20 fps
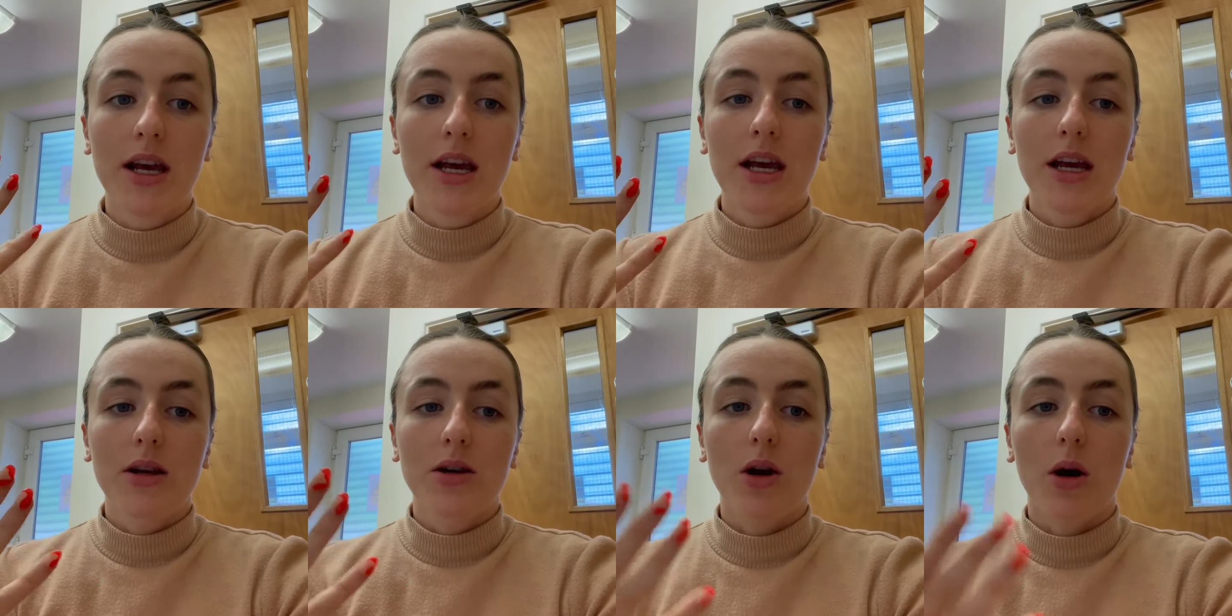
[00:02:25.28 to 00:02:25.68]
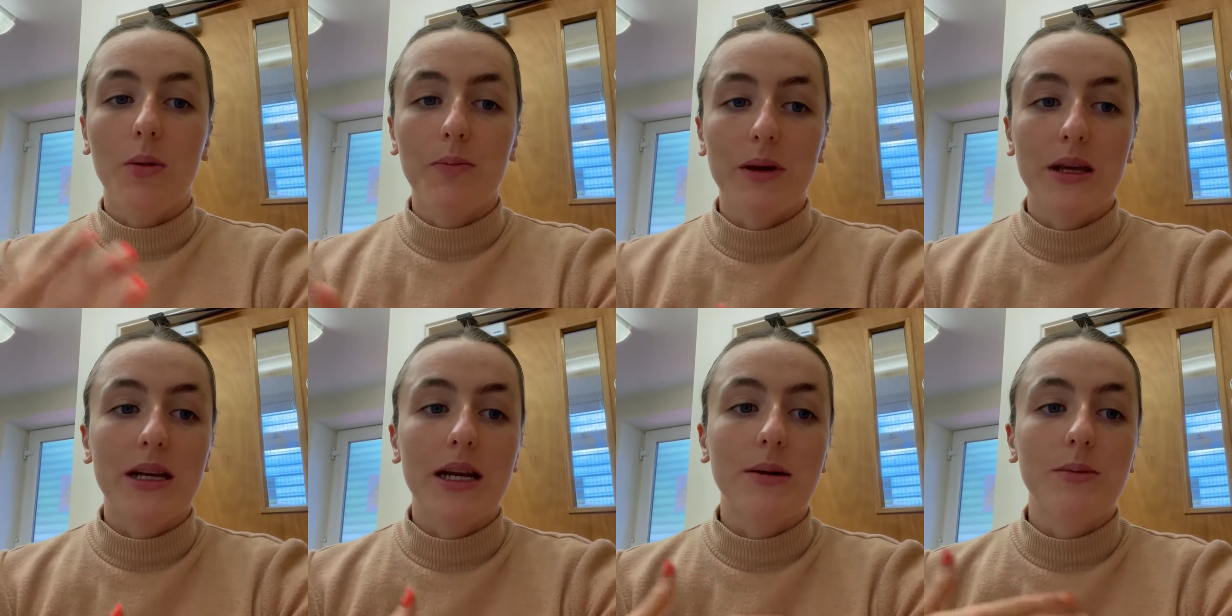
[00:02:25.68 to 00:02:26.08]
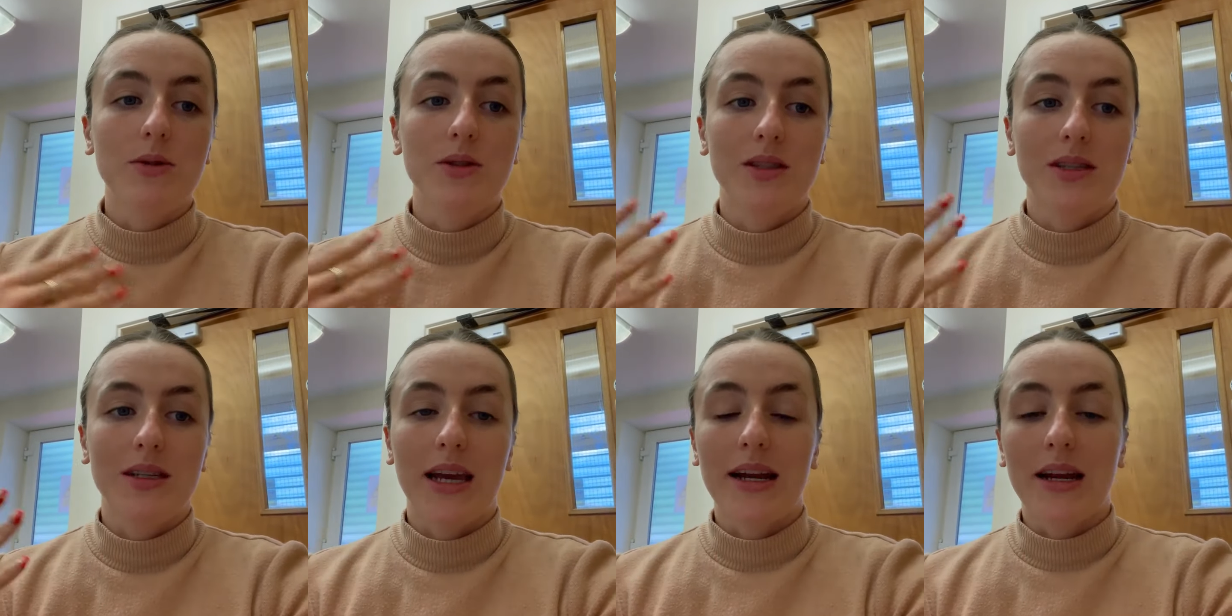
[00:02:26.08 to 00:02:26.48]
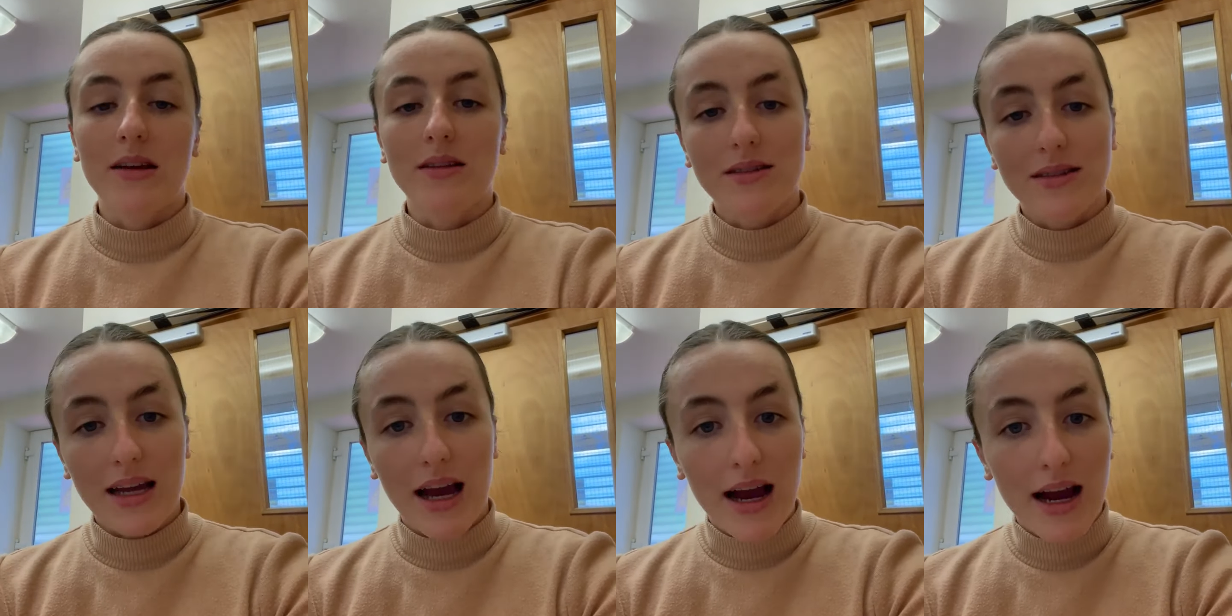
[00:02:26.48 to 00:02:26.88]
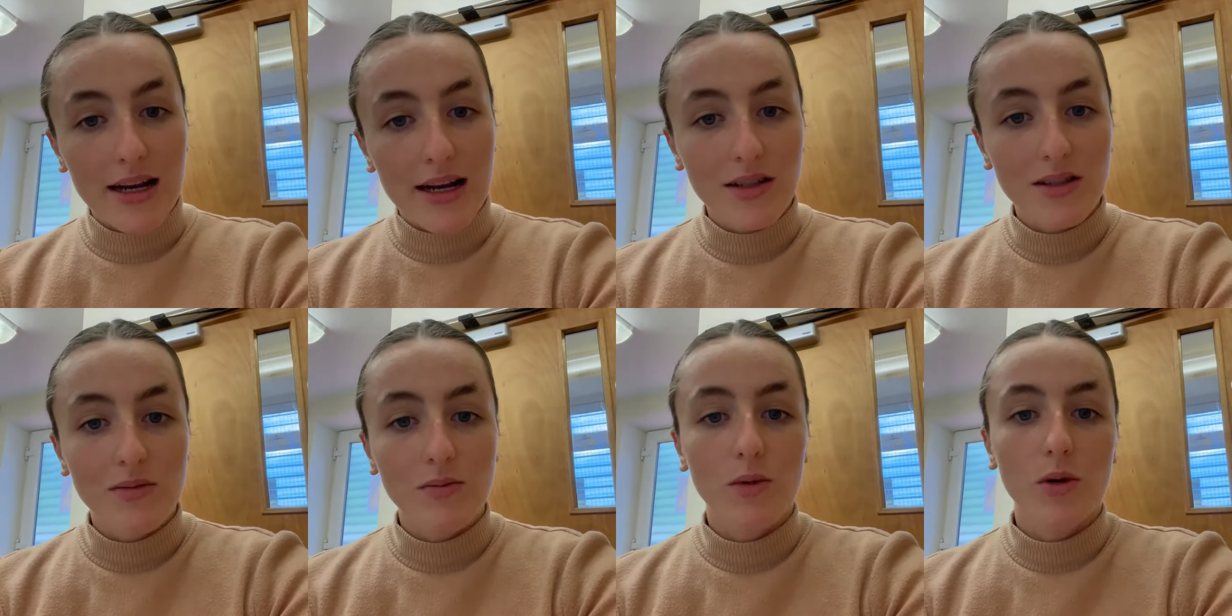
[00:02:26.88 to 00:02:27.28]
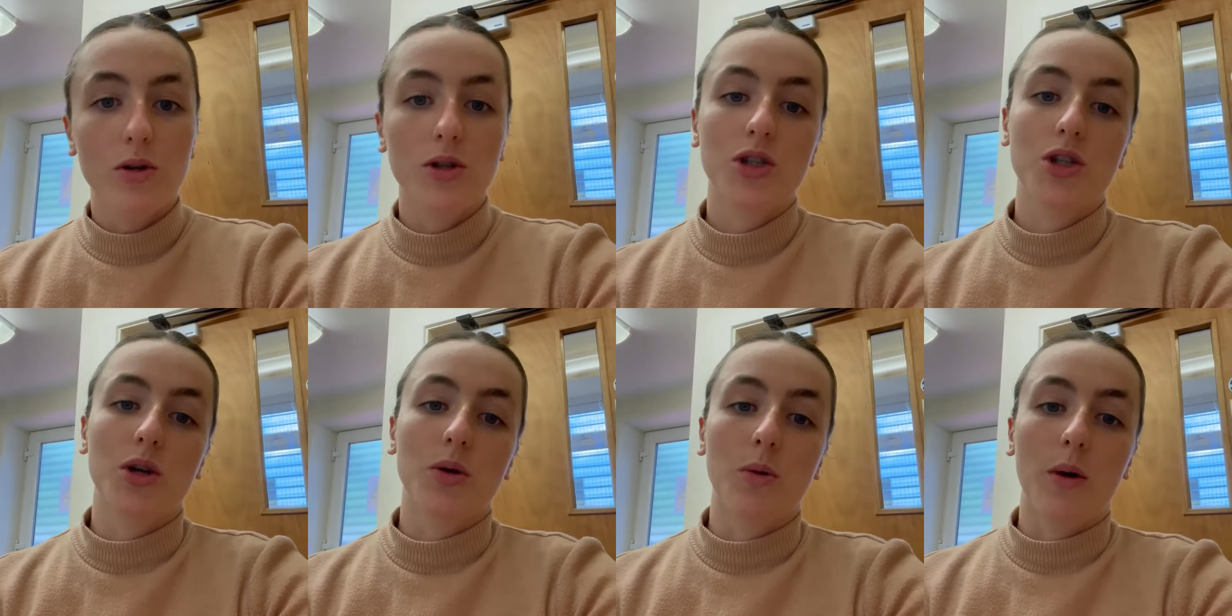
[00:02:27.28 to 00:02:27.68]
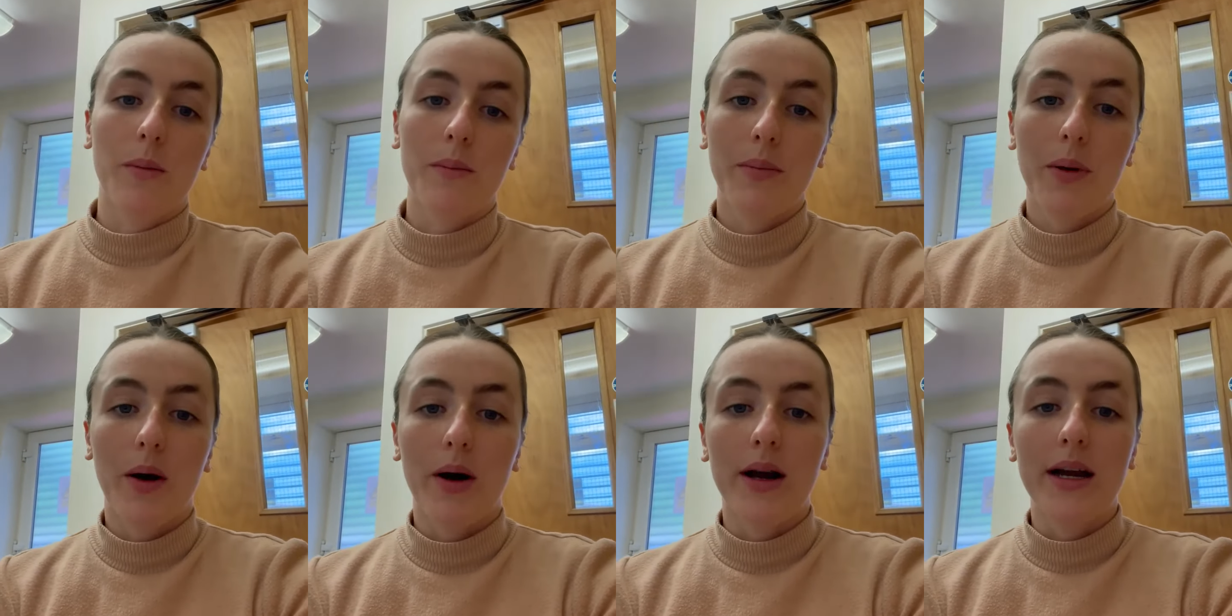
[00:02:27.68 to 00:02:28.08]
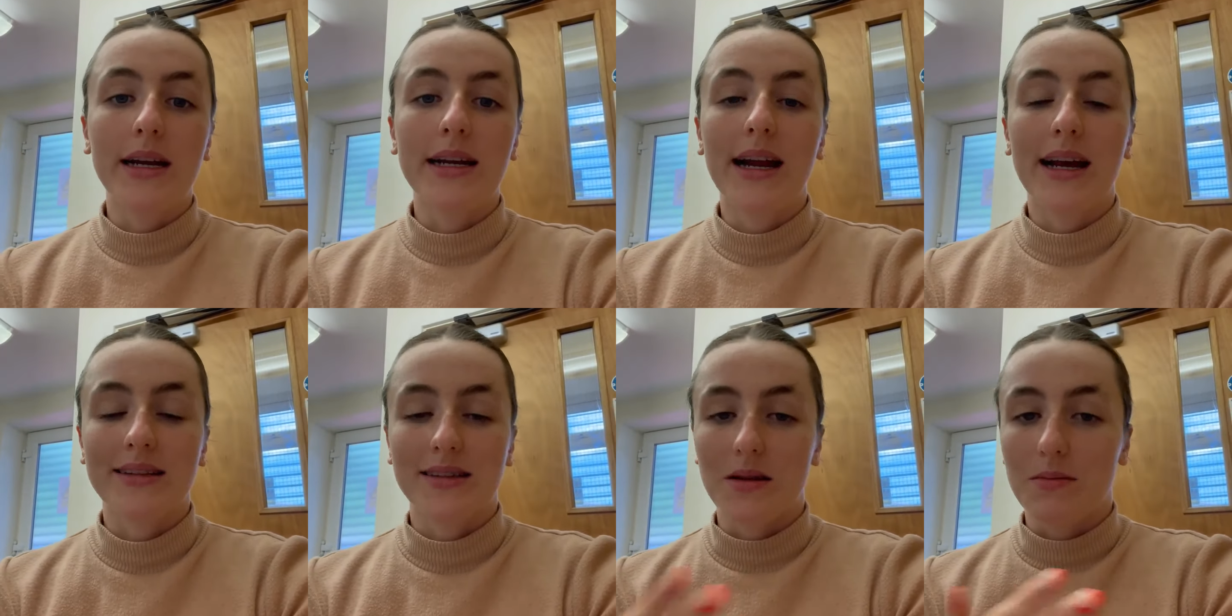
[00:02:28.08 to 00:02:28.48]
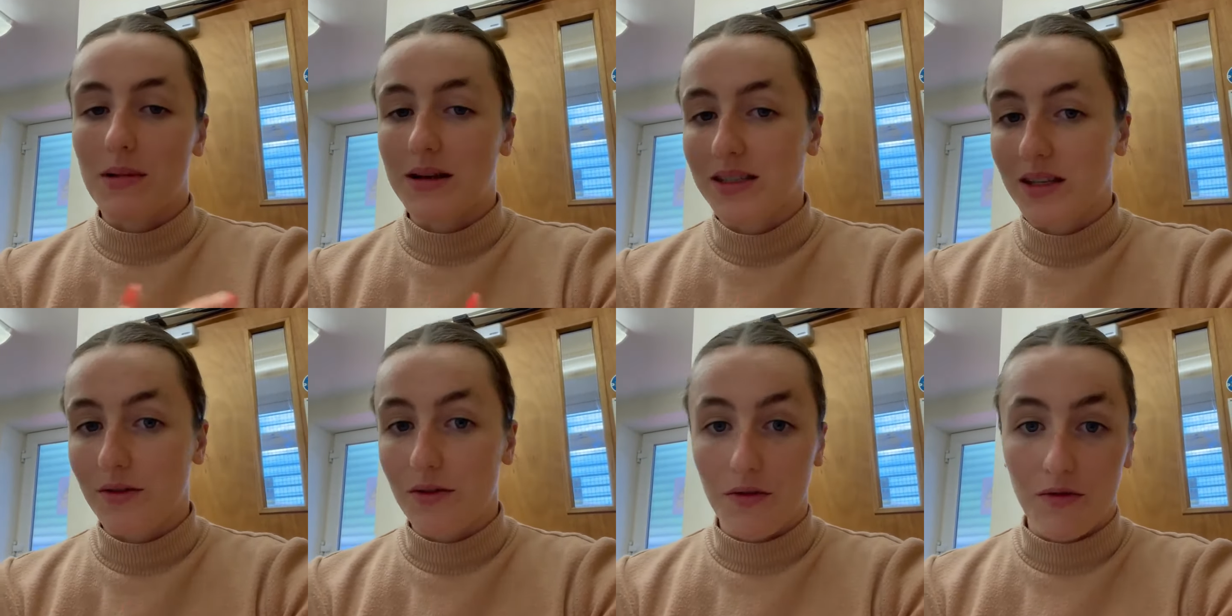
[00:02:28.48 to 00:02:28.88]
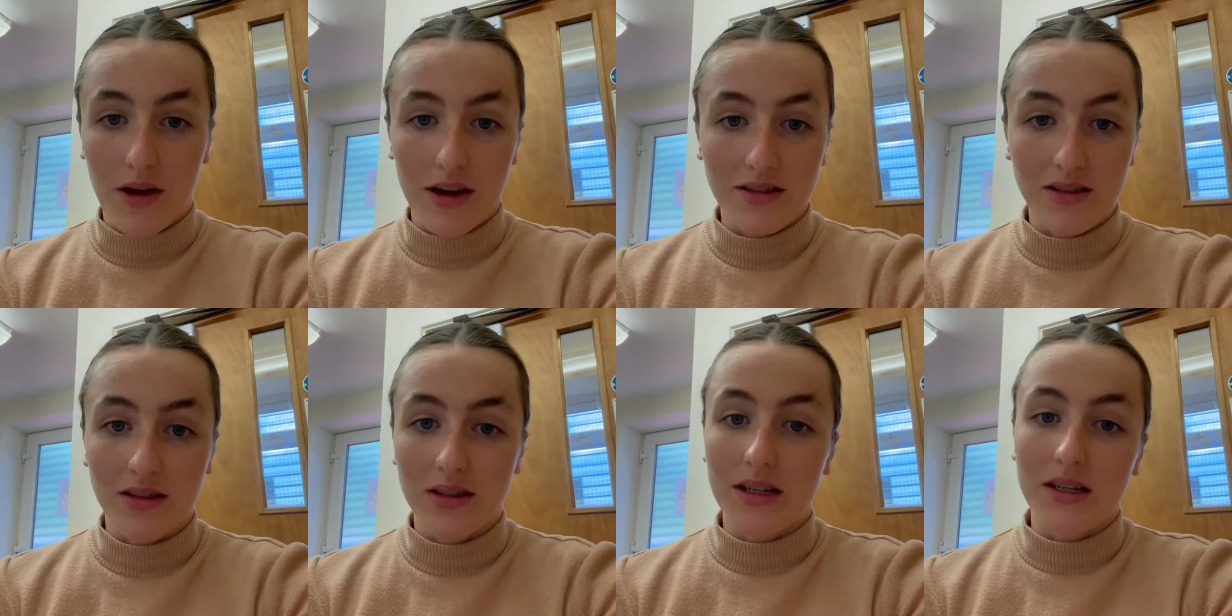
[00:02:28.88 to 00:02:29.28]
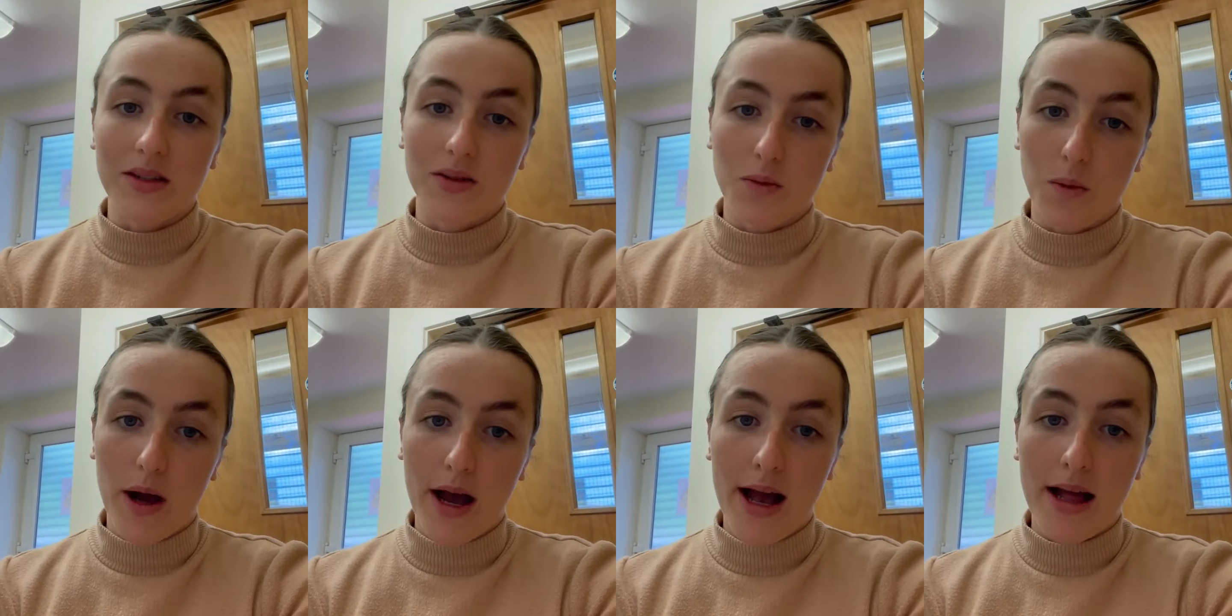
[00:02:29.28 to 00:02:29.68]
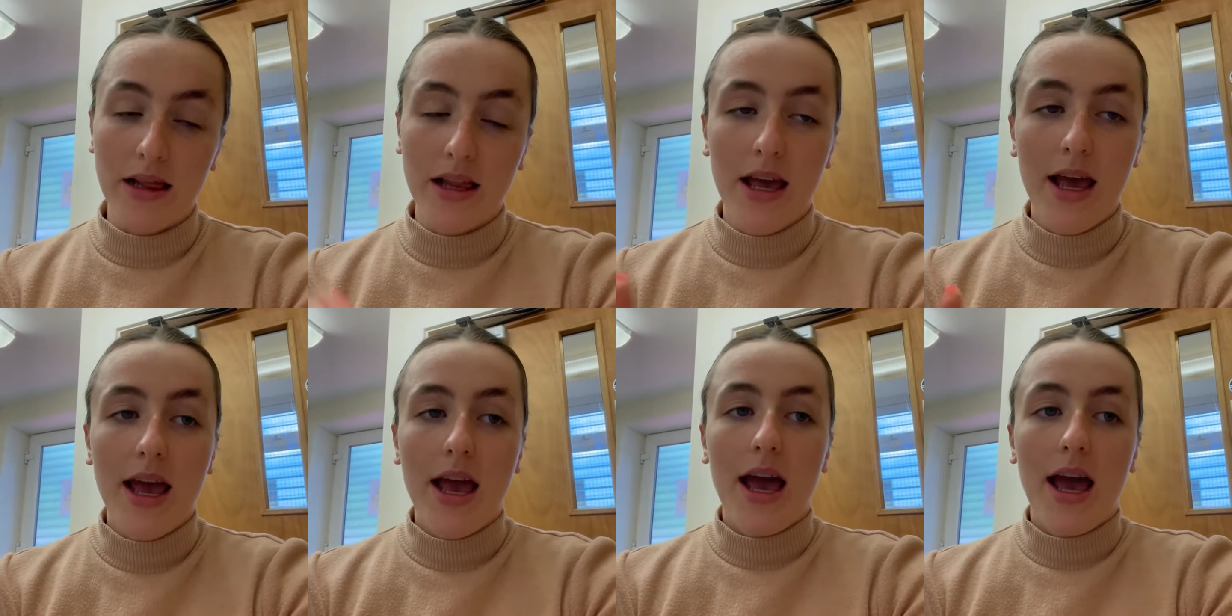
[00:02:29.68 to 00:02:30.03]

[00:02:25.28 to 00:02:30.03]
not being able to get outside as much at one point has a massive effect on it as well.